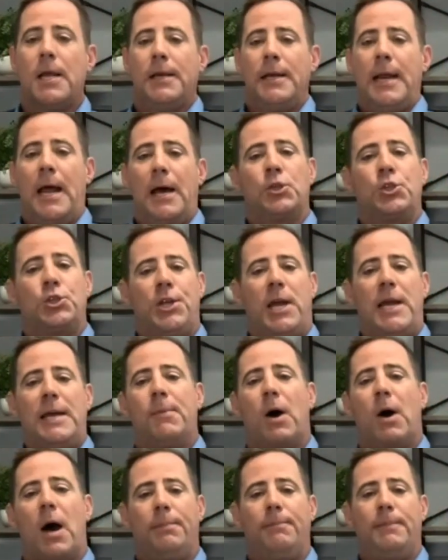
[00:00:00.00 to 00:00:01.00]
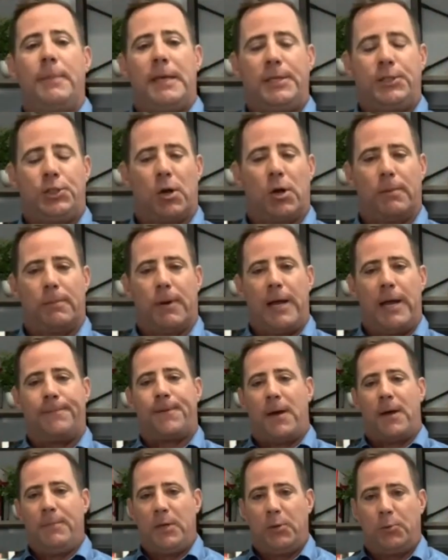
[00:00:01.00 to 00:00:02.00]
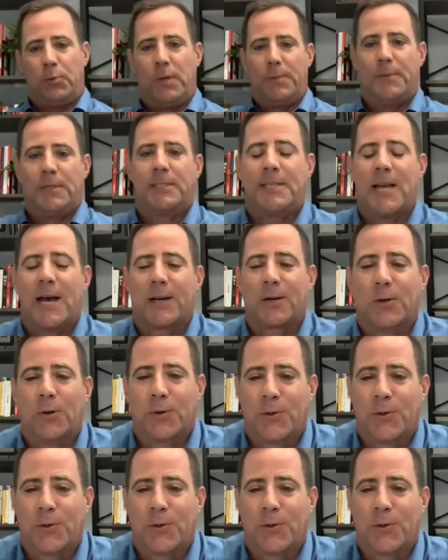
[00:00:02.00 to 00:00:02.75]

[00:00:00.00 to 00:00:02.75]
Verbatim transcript: Now, shame on me, Jeremiah, if I meet with them a second